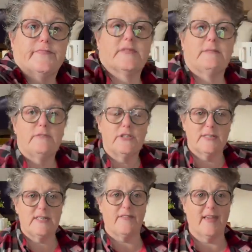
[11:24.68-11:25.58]
I'm just gonna
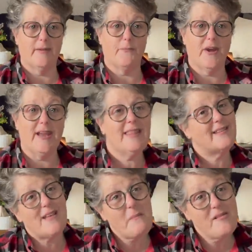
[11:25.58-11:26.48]
see if I can brighten
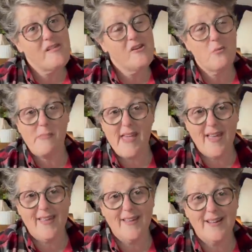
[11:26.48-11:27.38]
this up a little
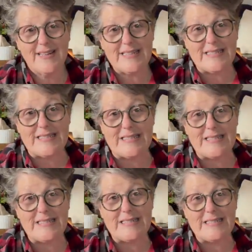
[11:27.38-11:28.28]

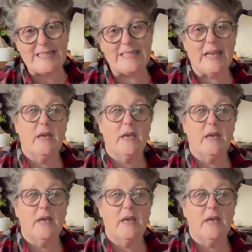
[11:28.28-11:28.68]
bit.